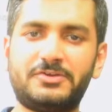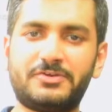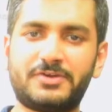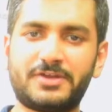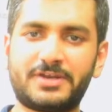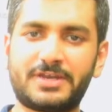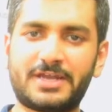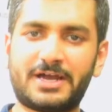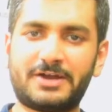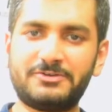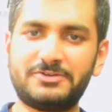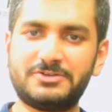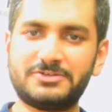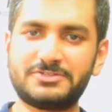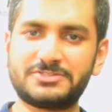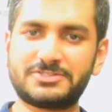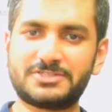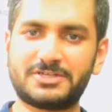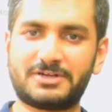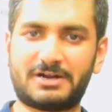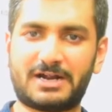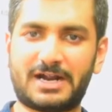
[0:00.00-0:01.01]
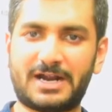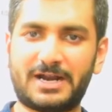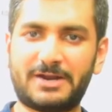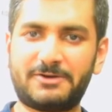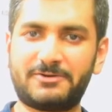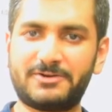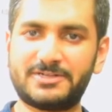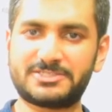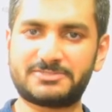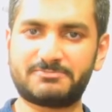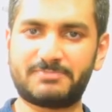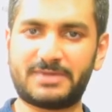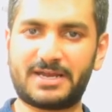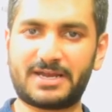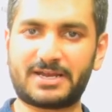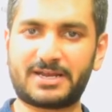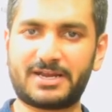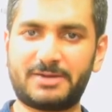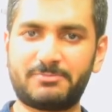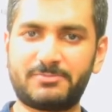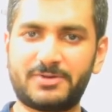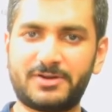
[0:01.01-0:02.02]
can now use the high-res
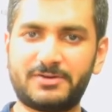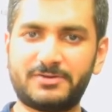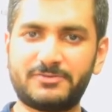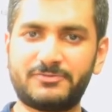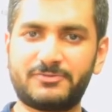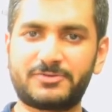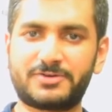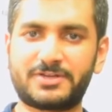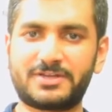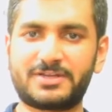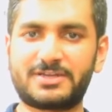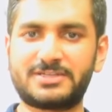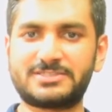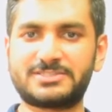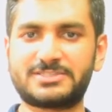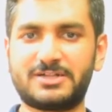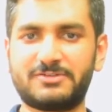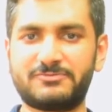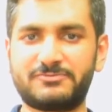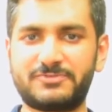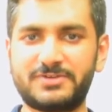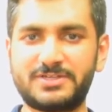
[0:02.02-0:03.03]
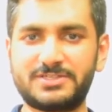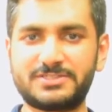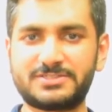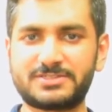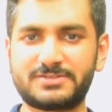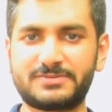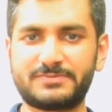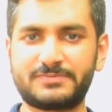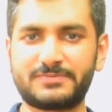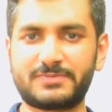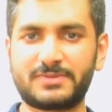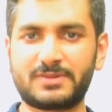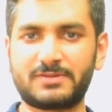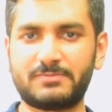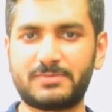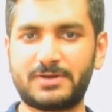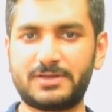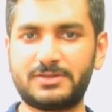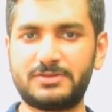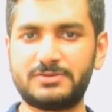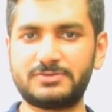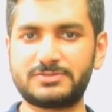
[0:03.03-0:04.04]
back camera for taking selfies
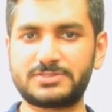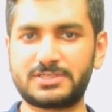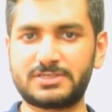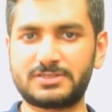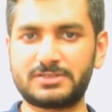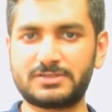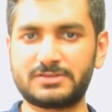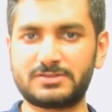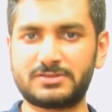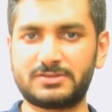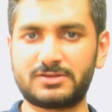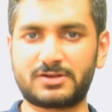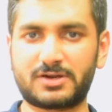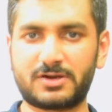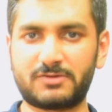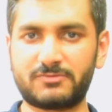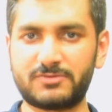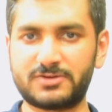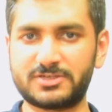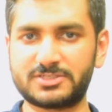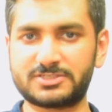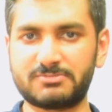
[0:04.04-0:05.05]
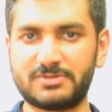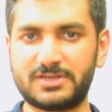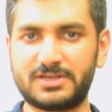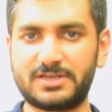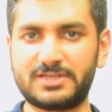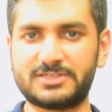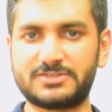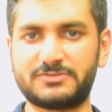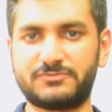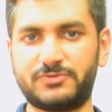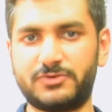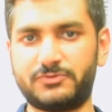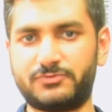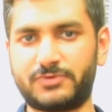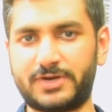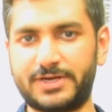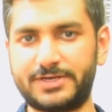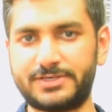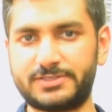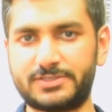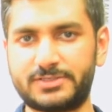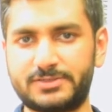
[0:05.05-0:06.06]
by using the cover display as a
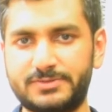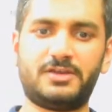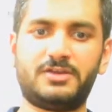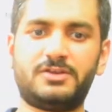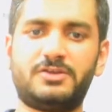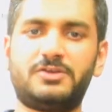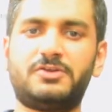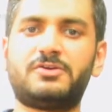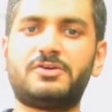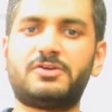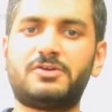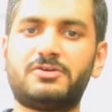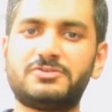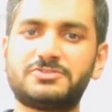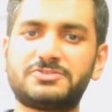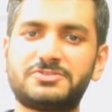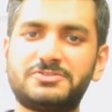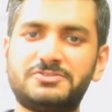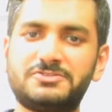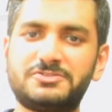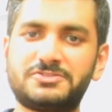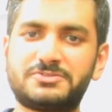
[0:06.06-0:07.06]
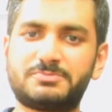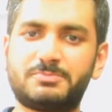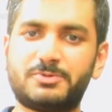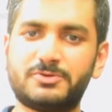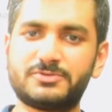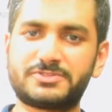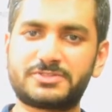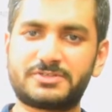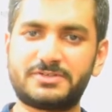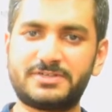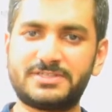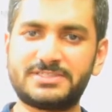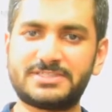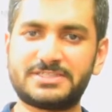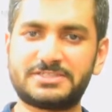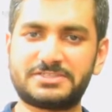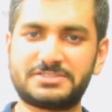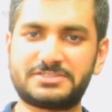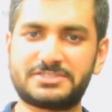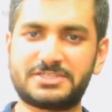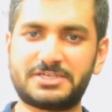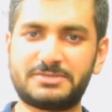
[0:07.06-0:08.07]
viewfinder. You can also use both screens
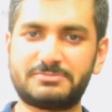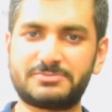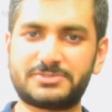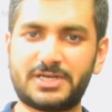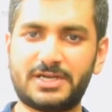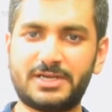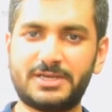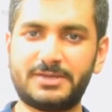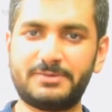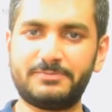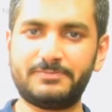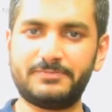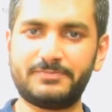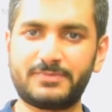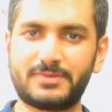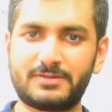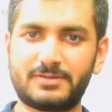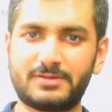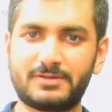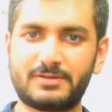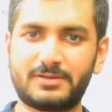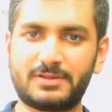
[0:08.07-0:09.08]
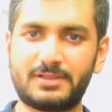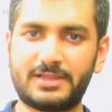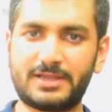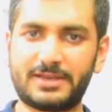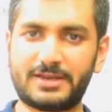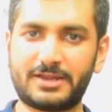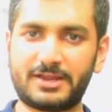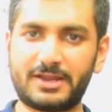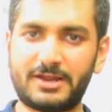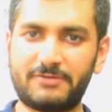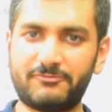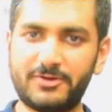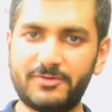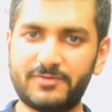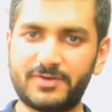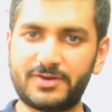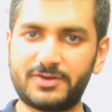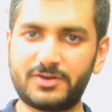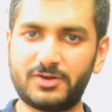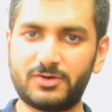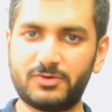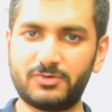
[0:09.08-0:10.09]
at the same time, letting
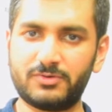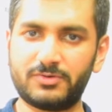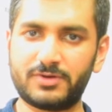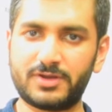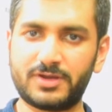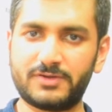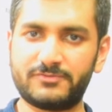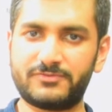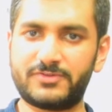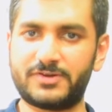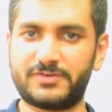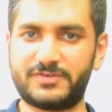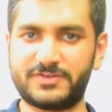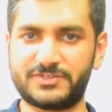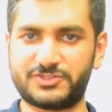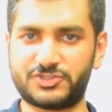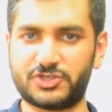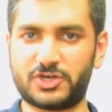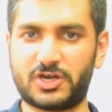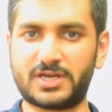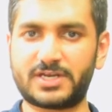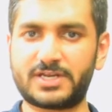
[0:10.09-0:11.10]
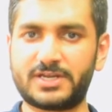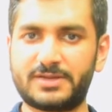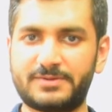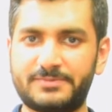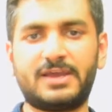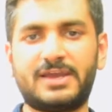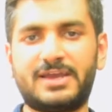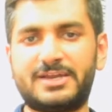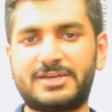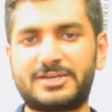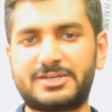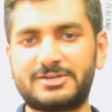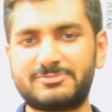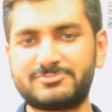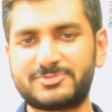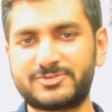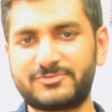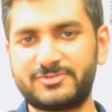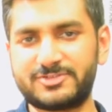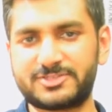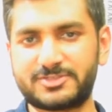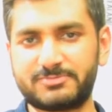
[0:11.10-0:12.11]
everyone know if they're in shot. In
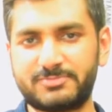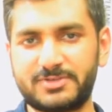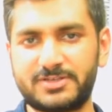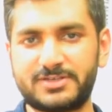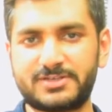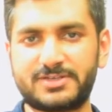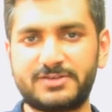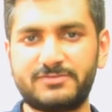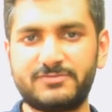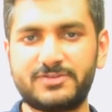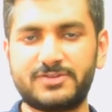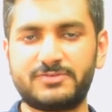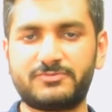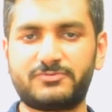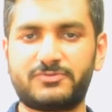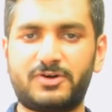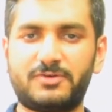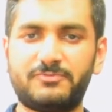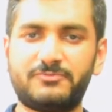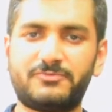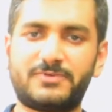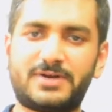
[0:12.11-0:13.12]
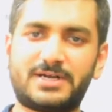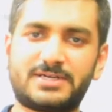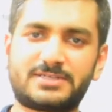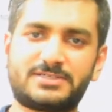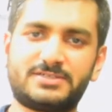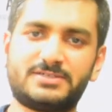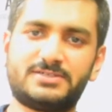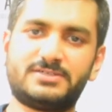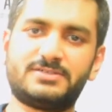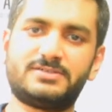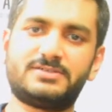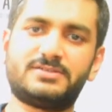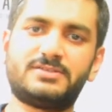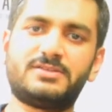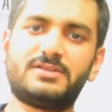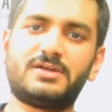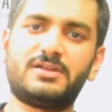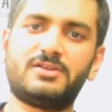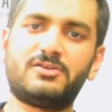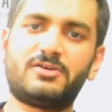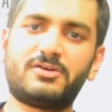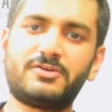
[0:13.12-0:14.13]
terms of usability with the form factor,
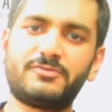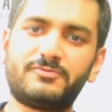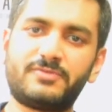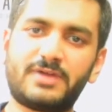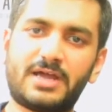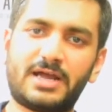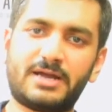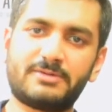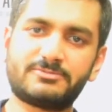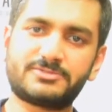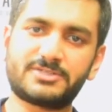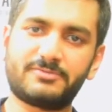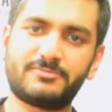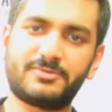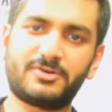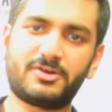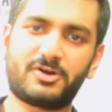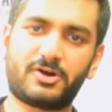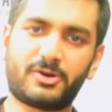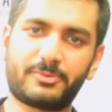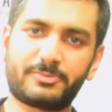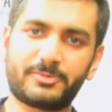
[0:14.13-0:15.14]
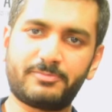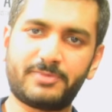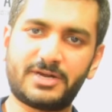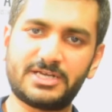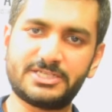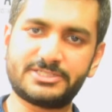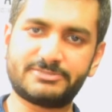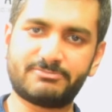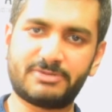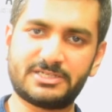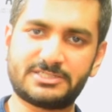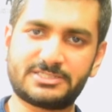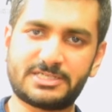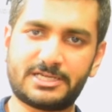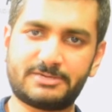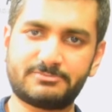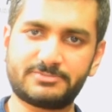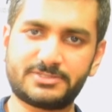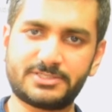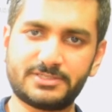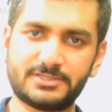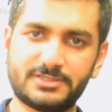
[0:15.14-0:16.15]
a lot of apps have been optimized by
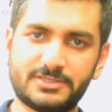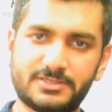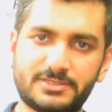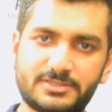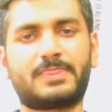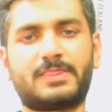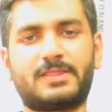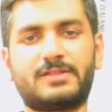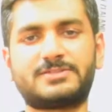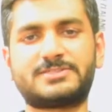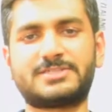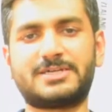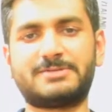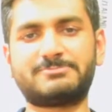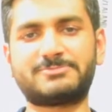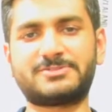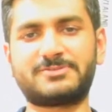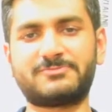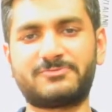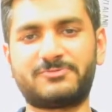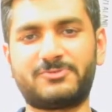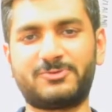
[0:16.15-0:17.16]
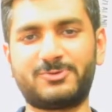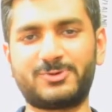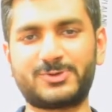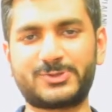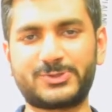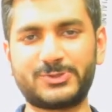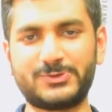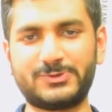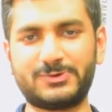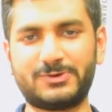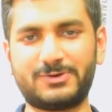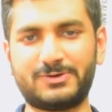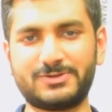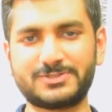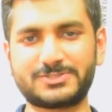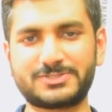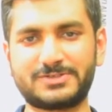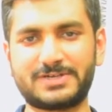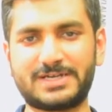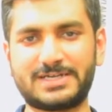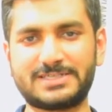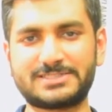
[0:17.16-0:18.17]
Samsung. Samsung Fold 2
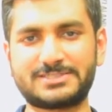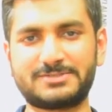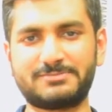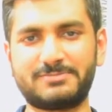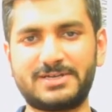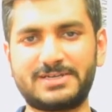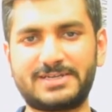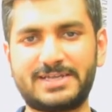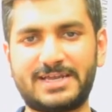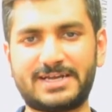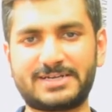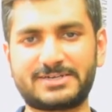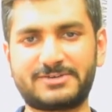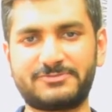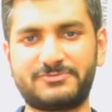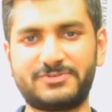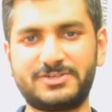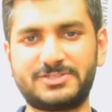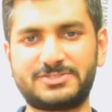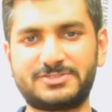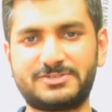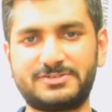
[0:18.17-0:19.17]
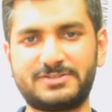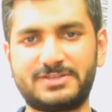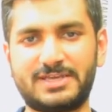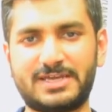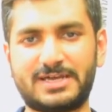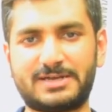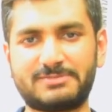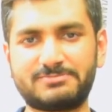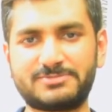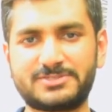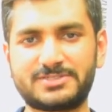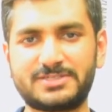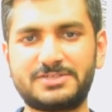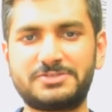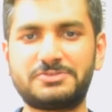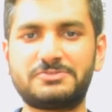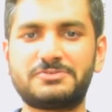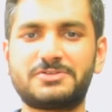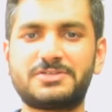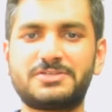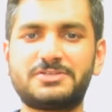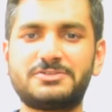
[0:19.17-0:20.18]
also has the multi-active feature in the apps.
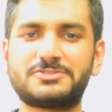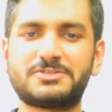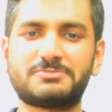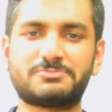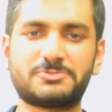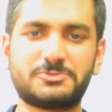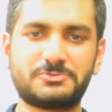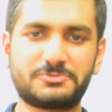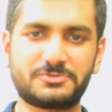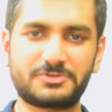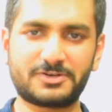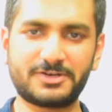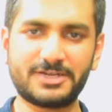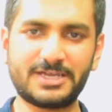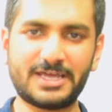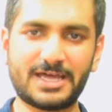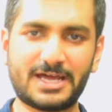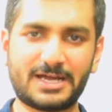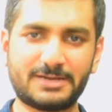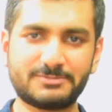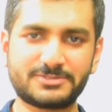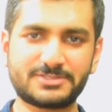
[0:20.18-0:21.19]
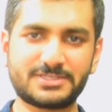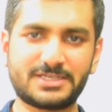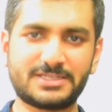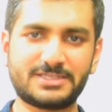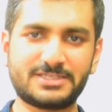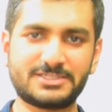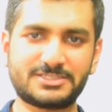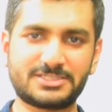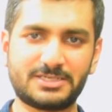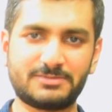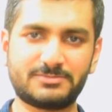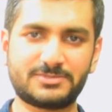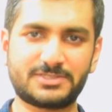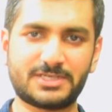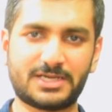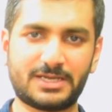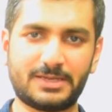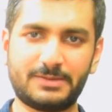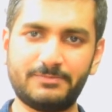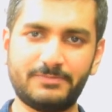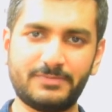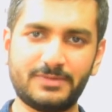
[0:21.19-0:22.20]
You can use up 3 apps at the same
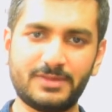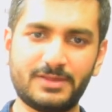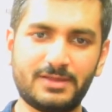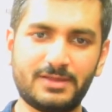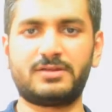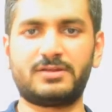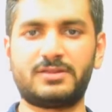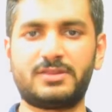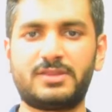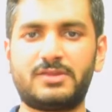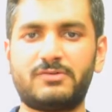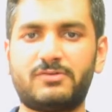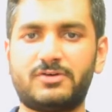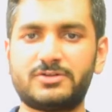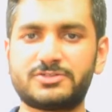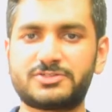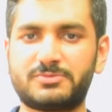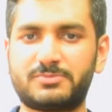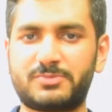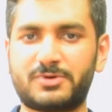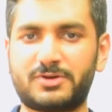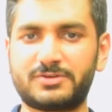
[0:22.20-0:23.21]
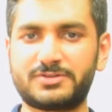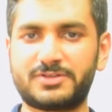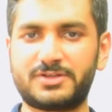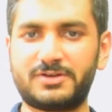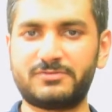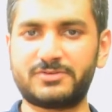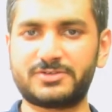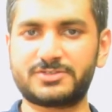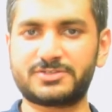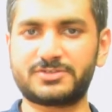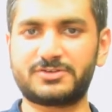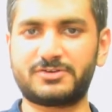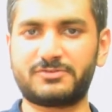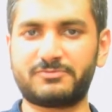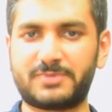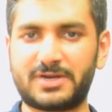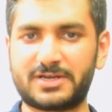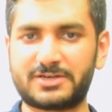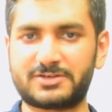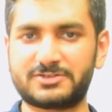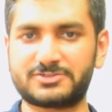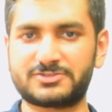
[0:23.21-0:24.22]
time. They've also brought their version of
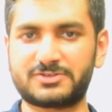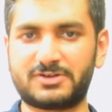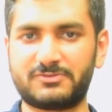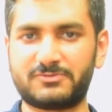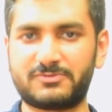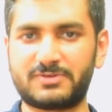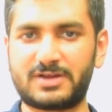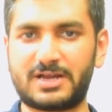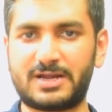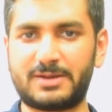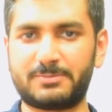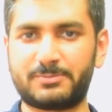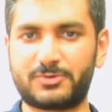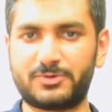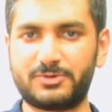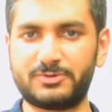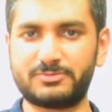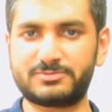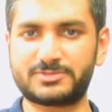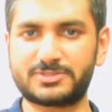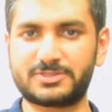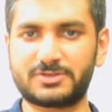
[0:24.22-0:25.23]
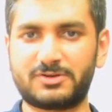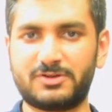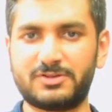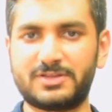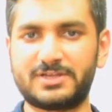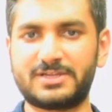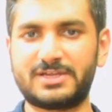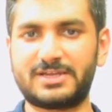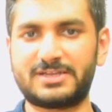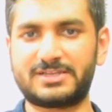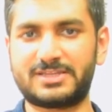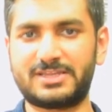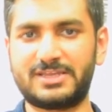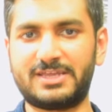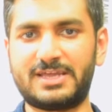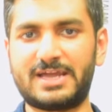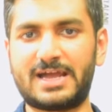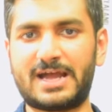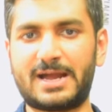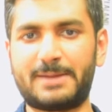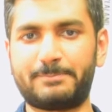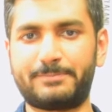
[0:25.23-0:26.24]
Microsoft app groups. They're calling it the
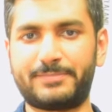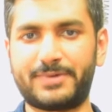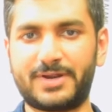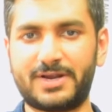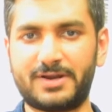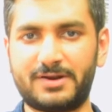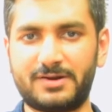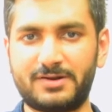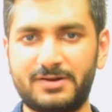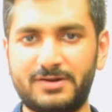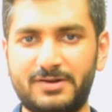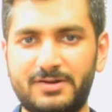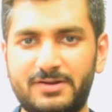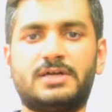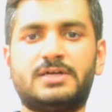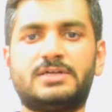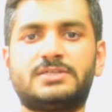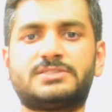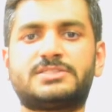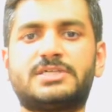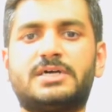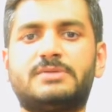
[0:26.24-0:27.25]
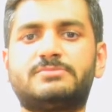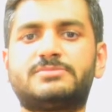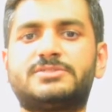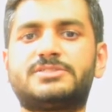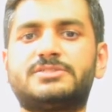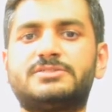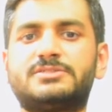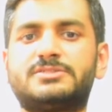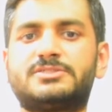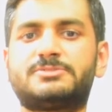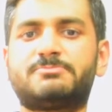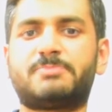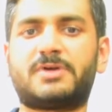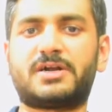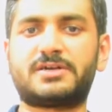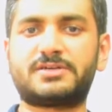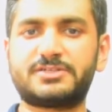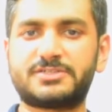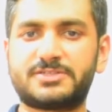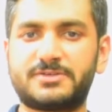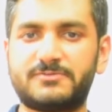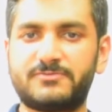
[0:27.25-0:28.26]
app pair. Samsung's
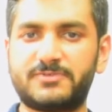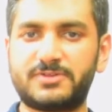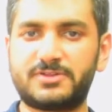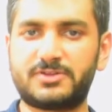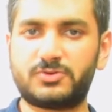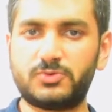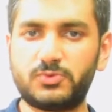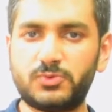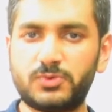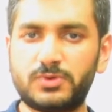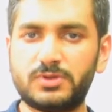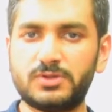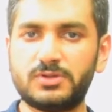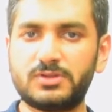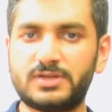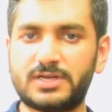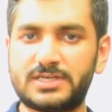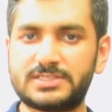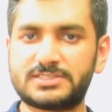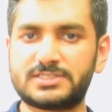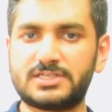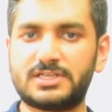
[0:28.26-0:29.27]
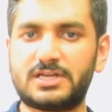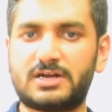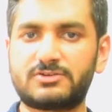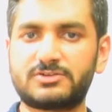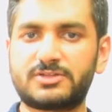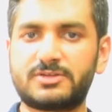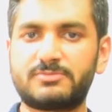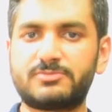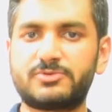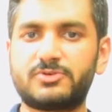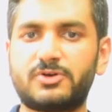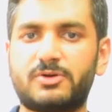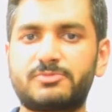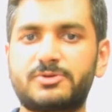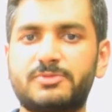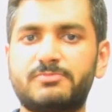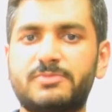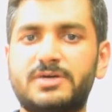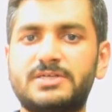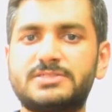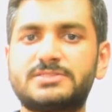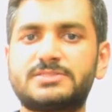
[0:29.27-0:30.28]
partnership with Google has allowed them to
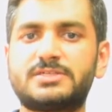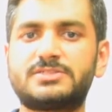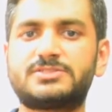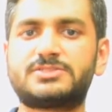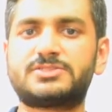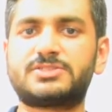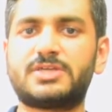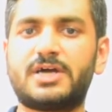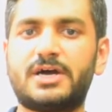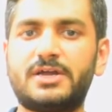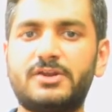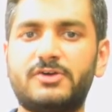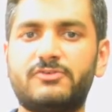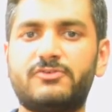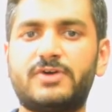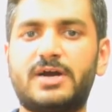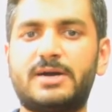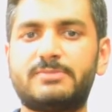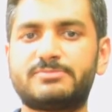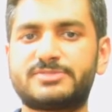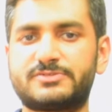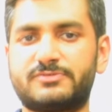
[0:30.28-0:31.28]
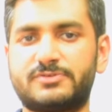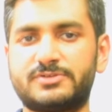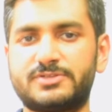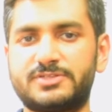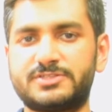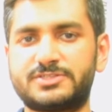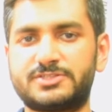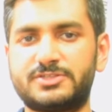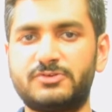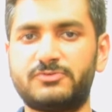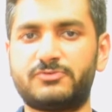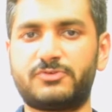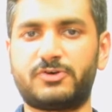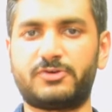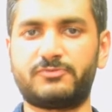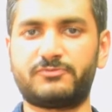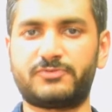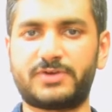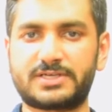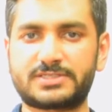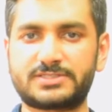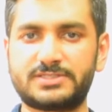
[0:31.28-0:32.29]
optimize a ton of apps for this new
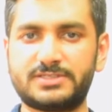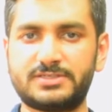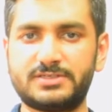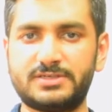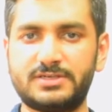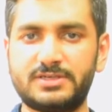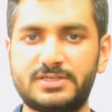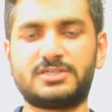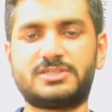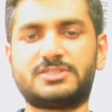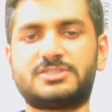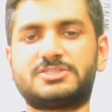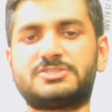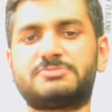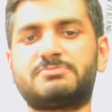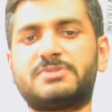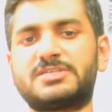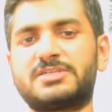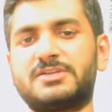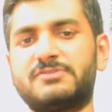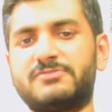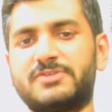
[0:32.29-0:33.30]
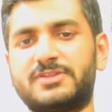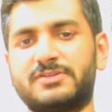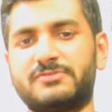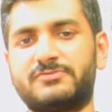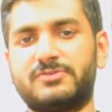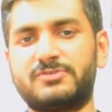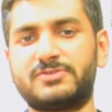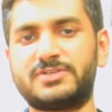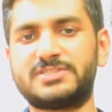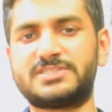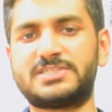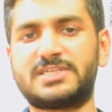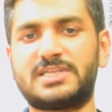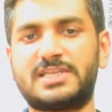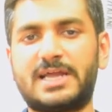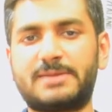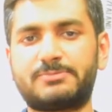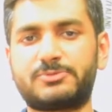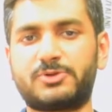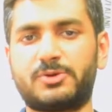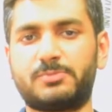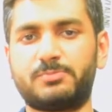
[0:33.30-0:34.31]
form factor, especially when the phone is in
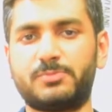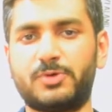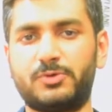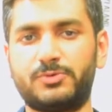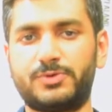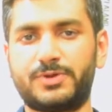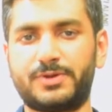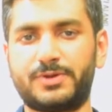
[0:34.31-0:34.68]
laptop mode.